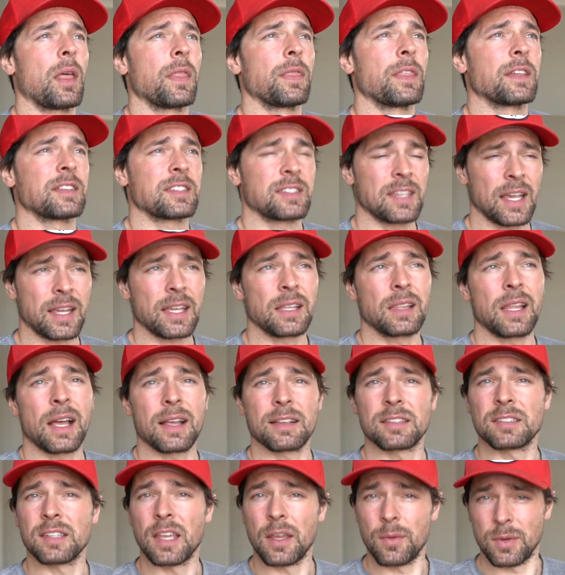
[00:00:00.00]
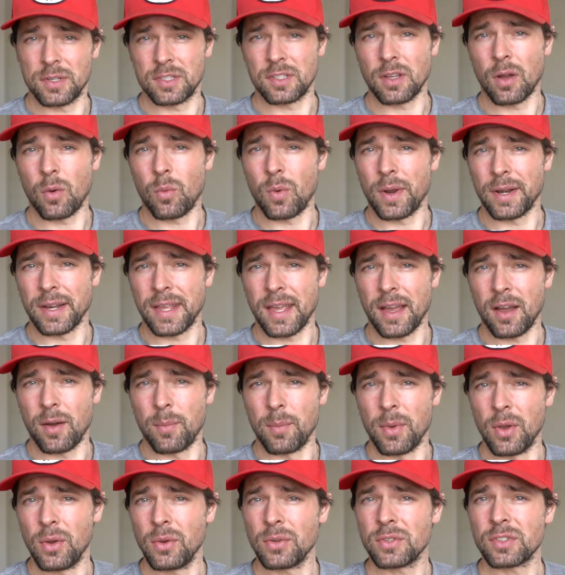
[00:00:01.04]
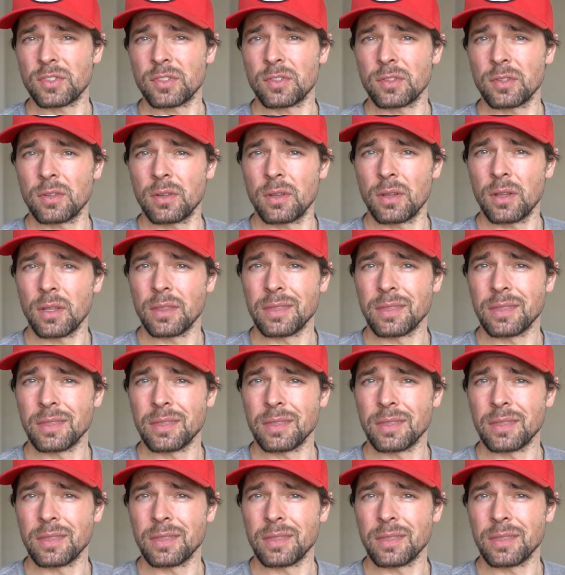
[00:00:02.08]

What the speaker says: The second last day we saw one cow moose.